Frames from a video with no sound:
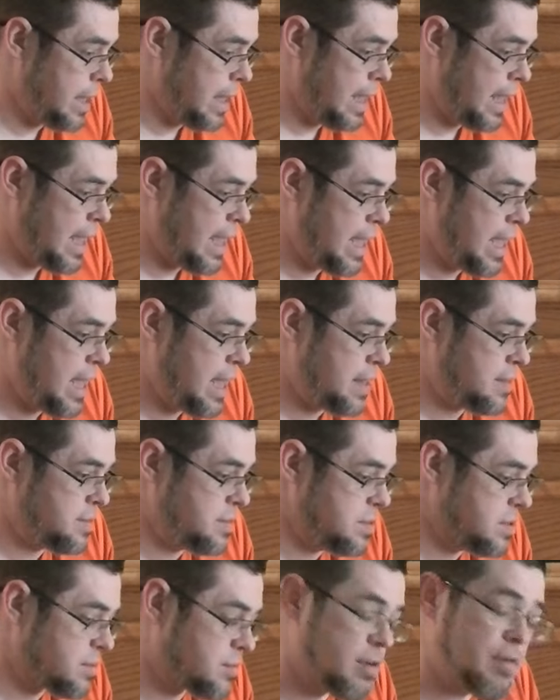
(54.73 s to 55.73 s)
and
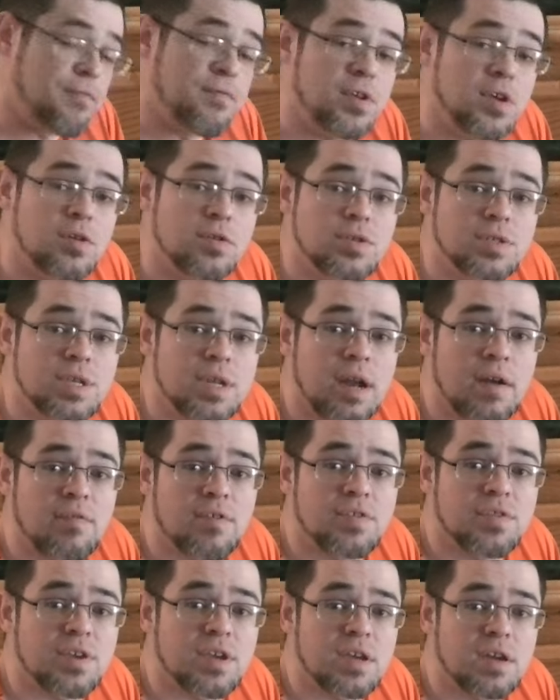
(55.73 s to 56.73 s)
the reviews and
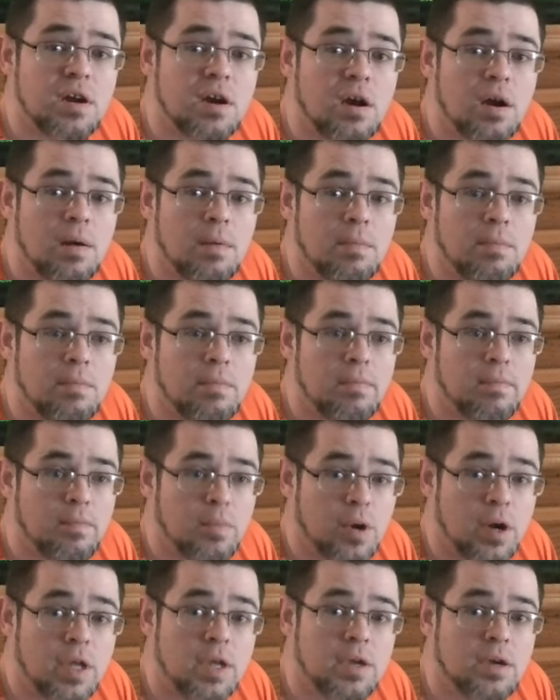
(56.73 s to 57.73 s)
everything are
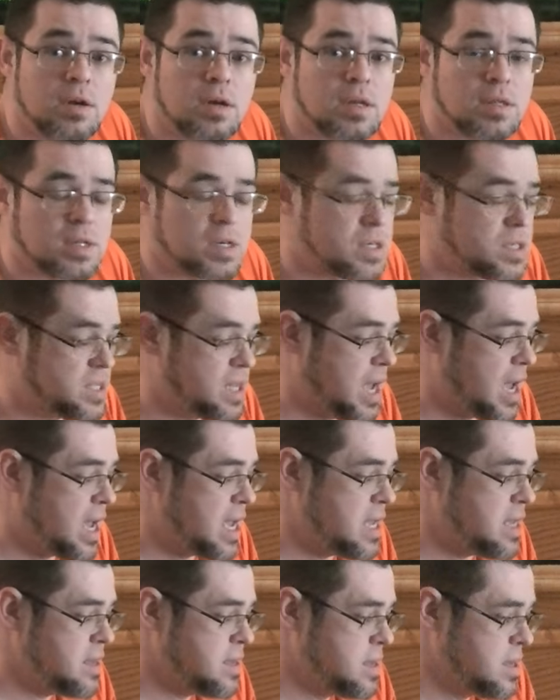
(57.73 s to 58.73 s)
pretty good on their
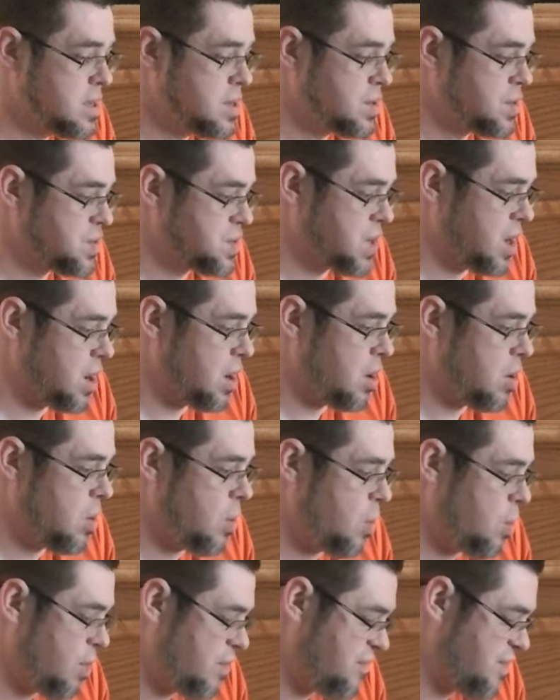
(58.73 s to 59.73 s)
site, so
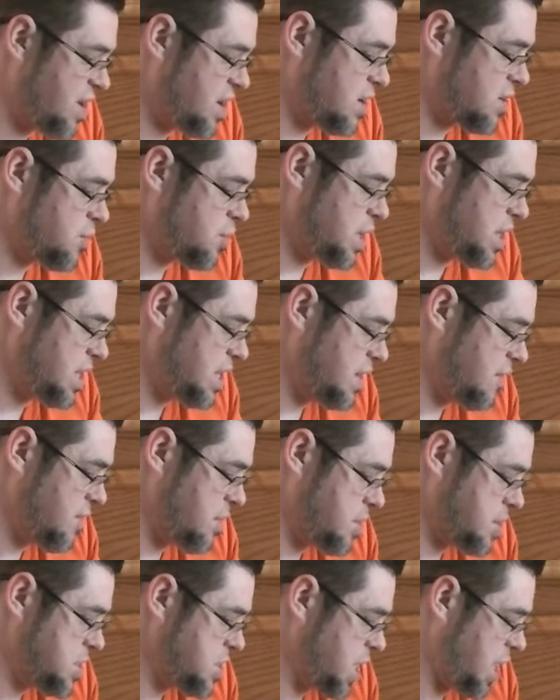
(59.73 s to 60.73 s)
we figured we'd give
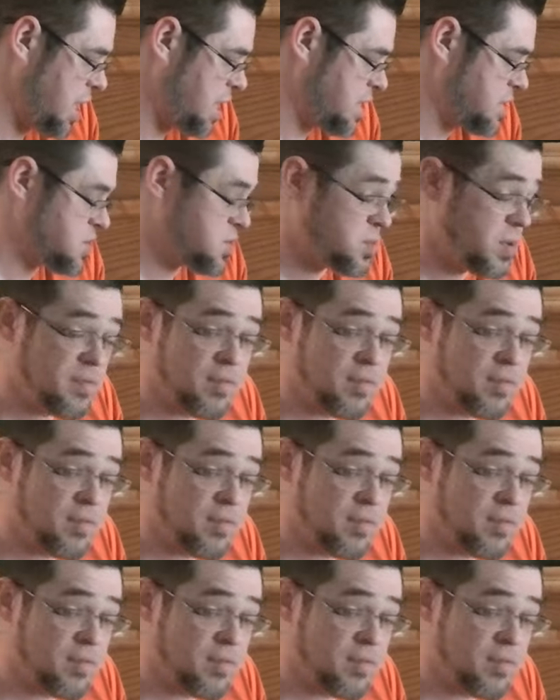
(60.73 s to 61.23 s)
them a chance.